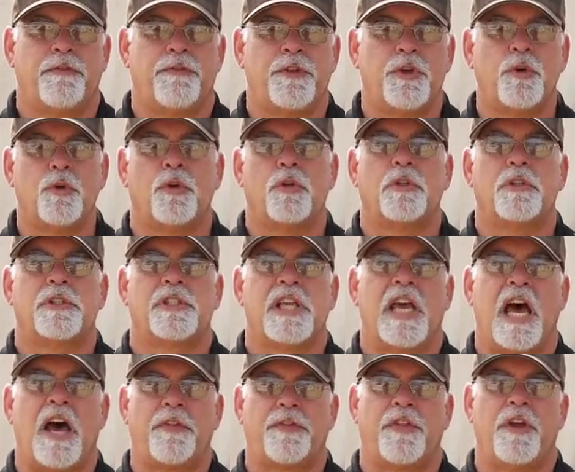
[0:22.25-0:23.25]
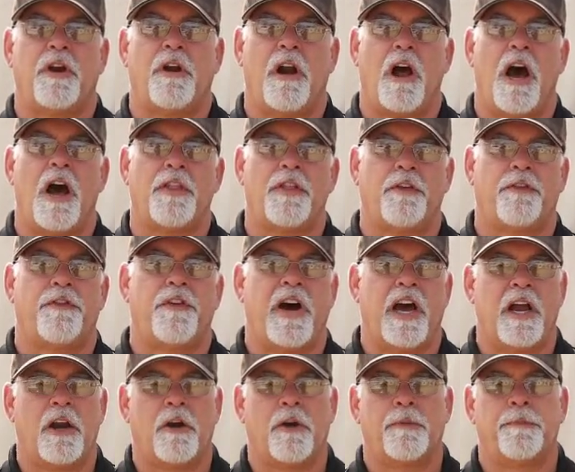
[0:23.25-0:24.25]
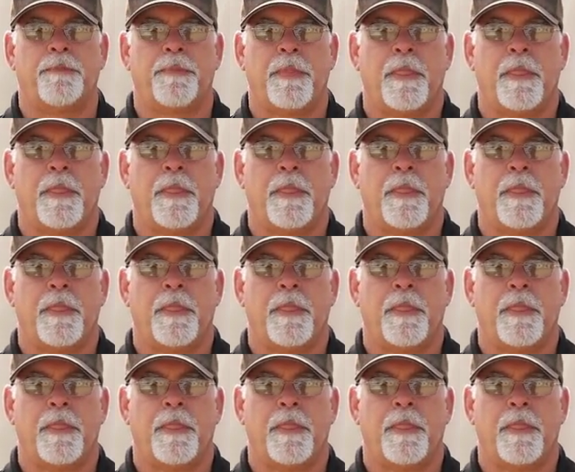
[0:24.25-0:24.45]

fuels out there on the fire.